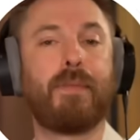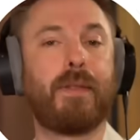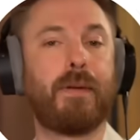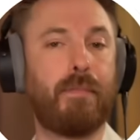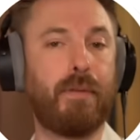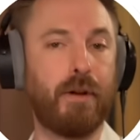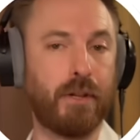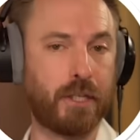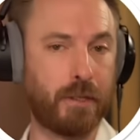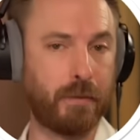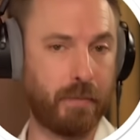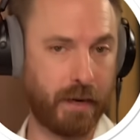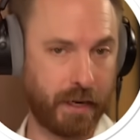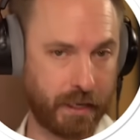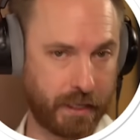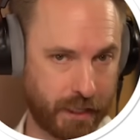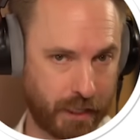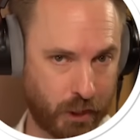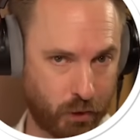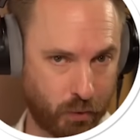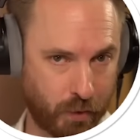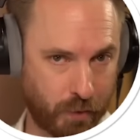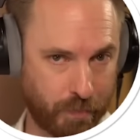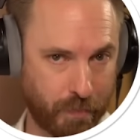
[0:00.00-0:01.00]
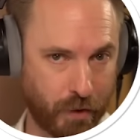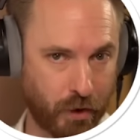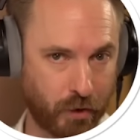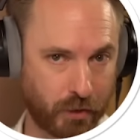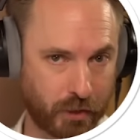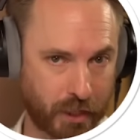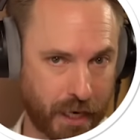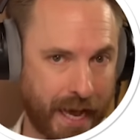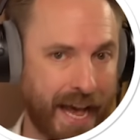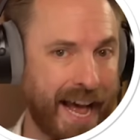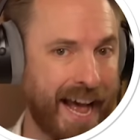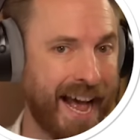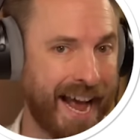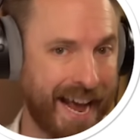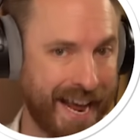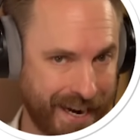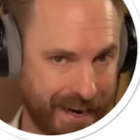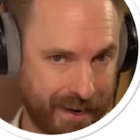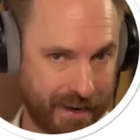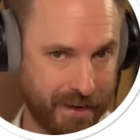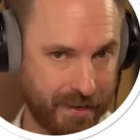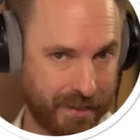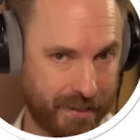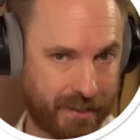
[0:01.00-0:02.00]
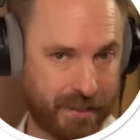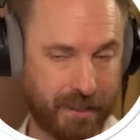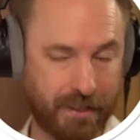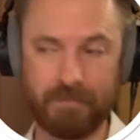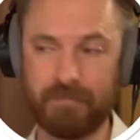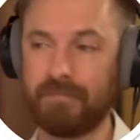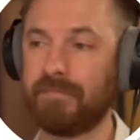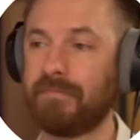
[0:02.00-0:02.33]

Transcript: The possibilities with Bolt are endless.